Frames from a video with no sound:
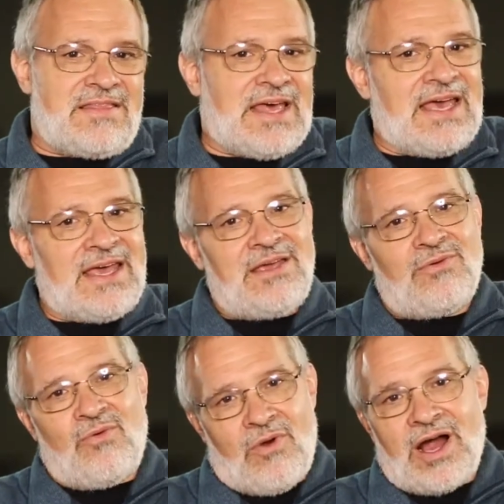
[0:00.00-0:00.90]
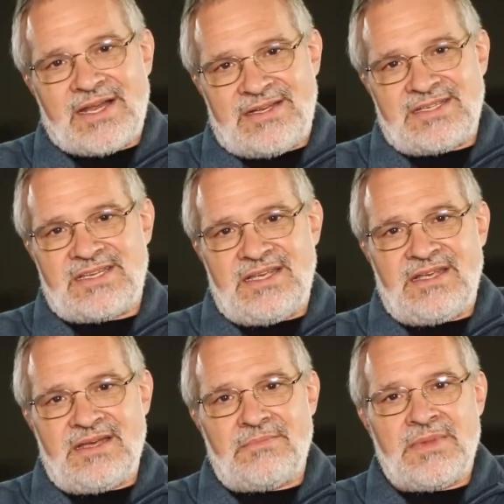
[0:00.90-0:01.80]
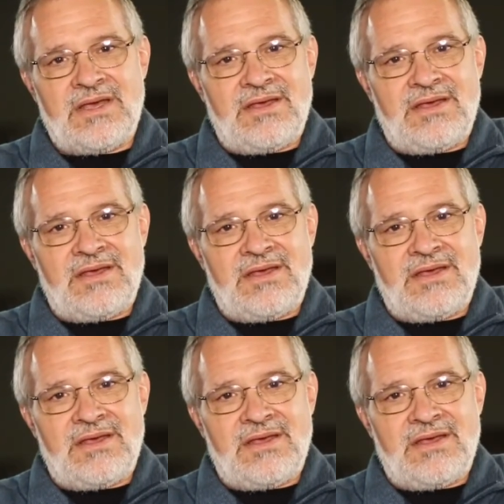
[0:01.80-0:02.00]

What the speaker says: they wanted to see him.